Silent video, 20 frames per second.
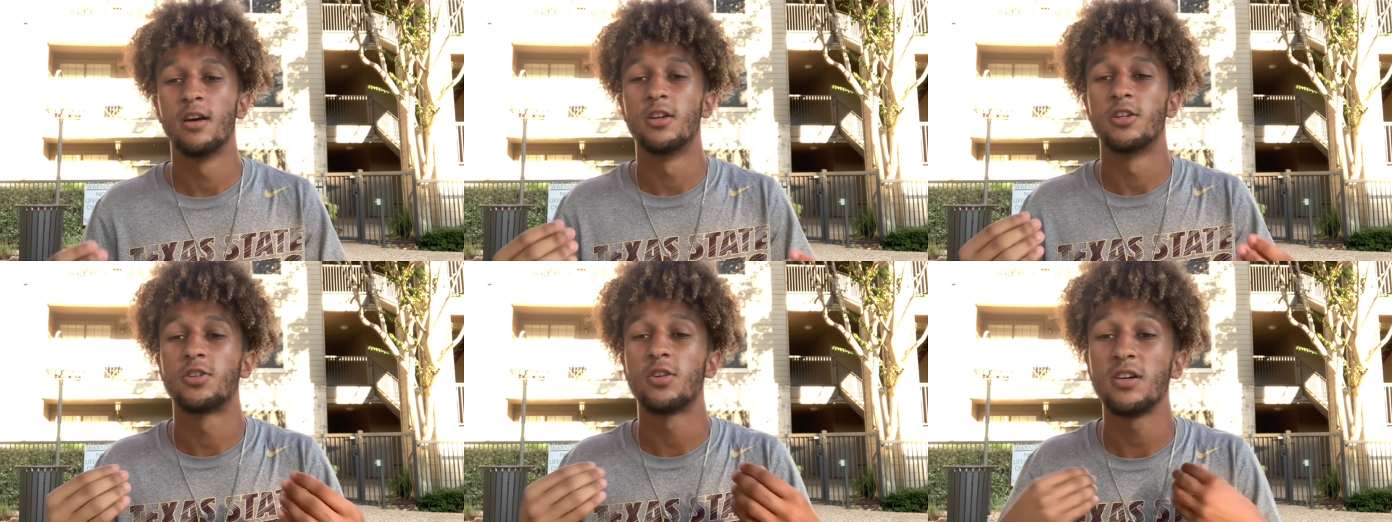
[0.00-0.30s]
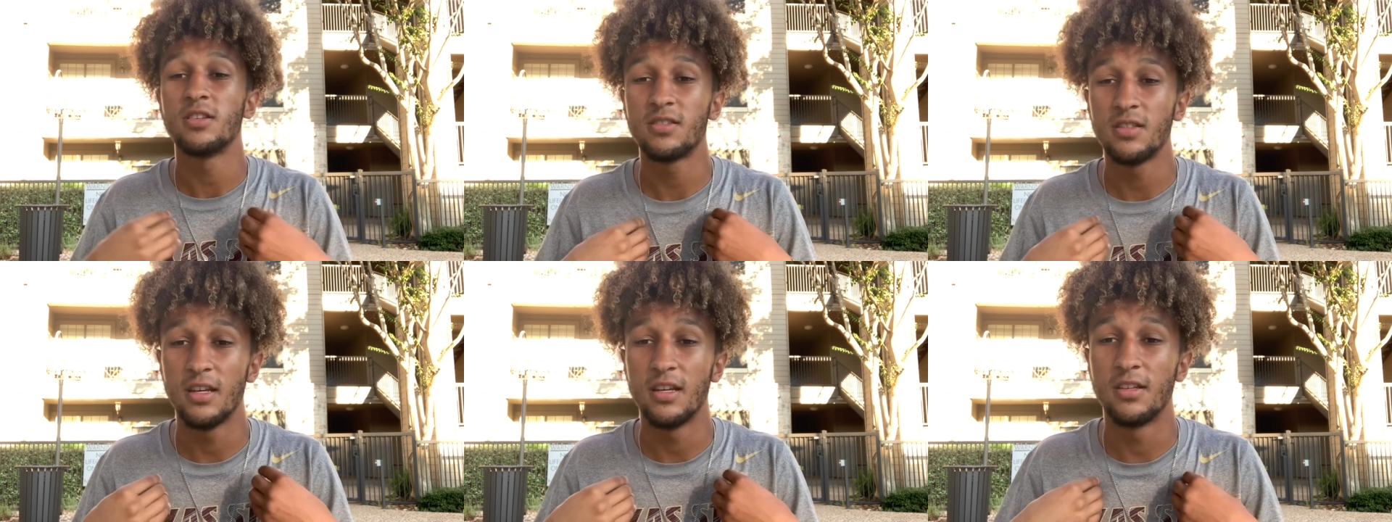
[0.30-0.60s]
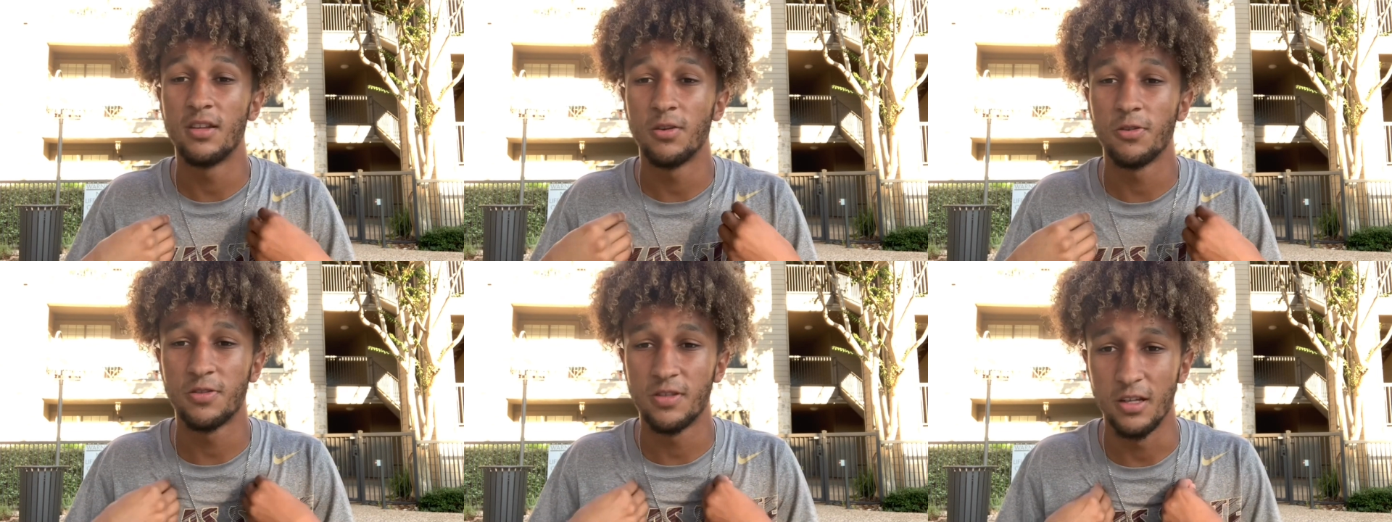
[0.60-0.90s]
Trust in
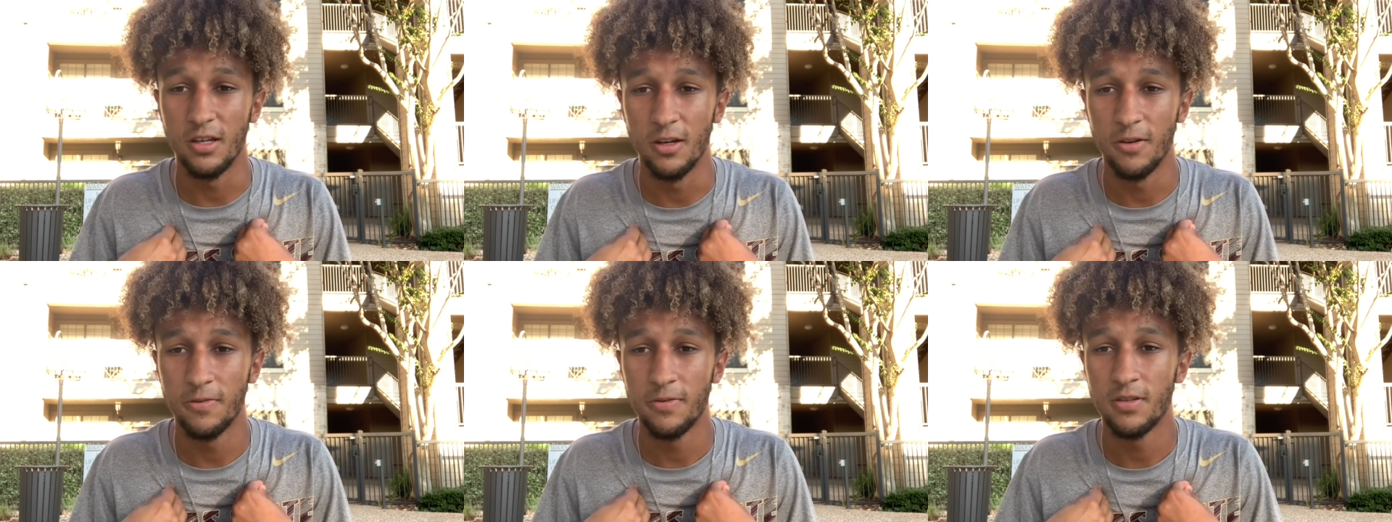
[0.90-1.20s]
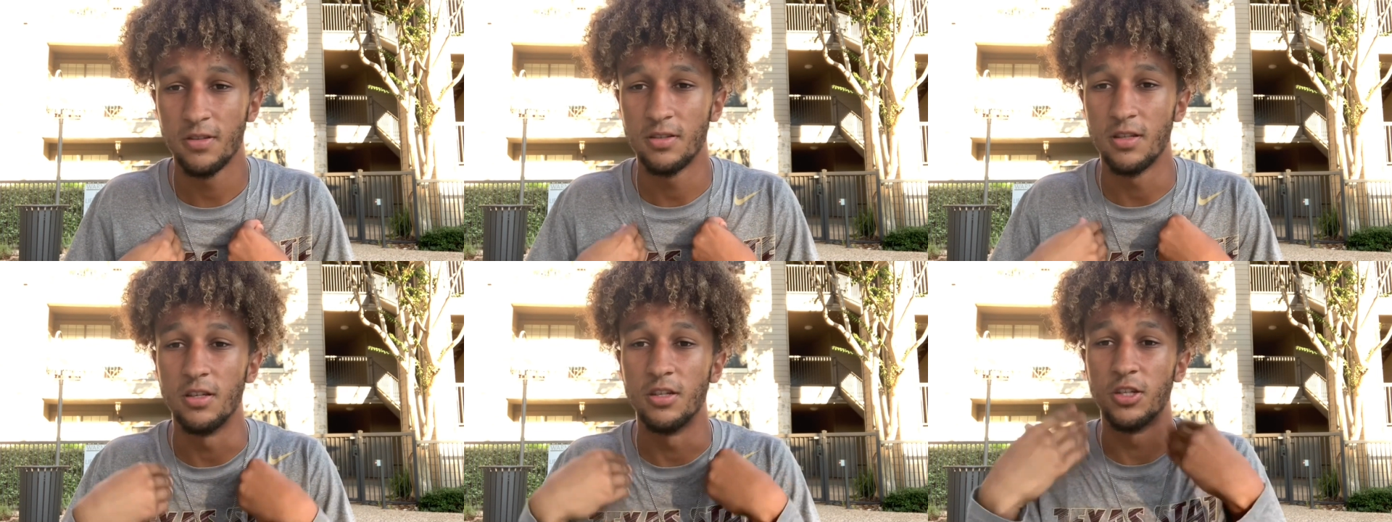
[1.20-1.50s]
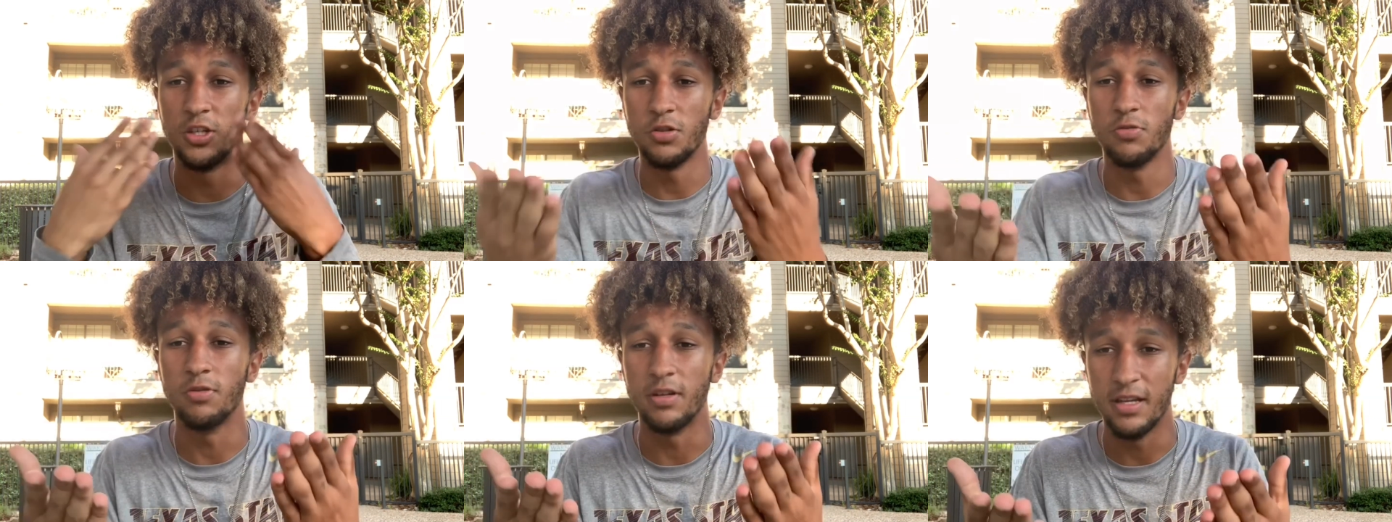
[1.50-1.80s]
yourself to
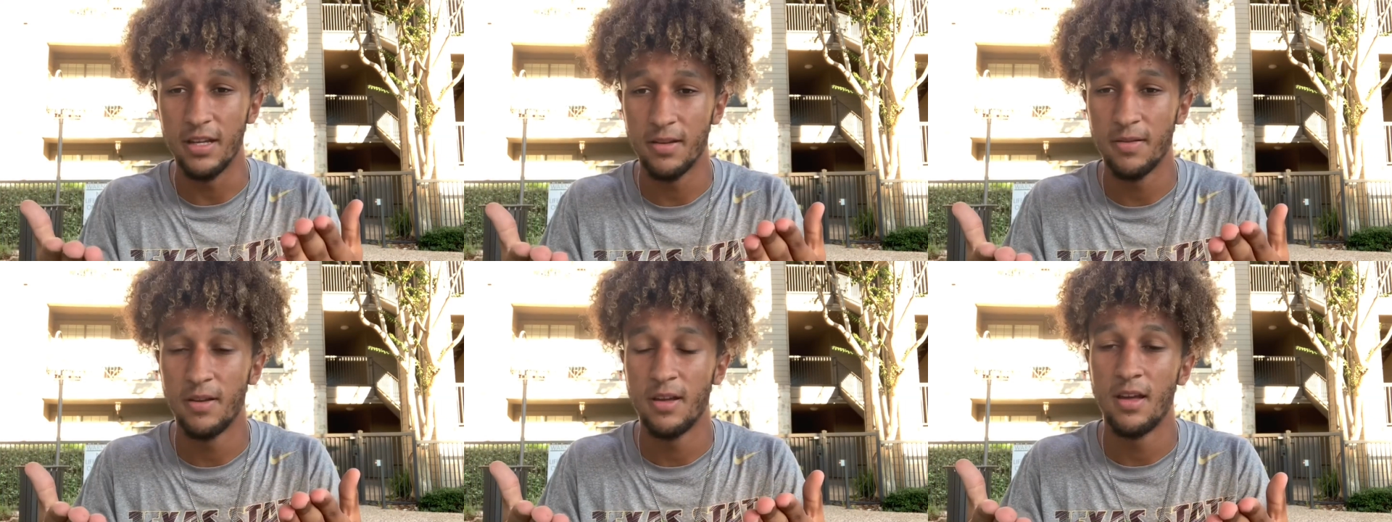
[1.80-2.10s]
do it,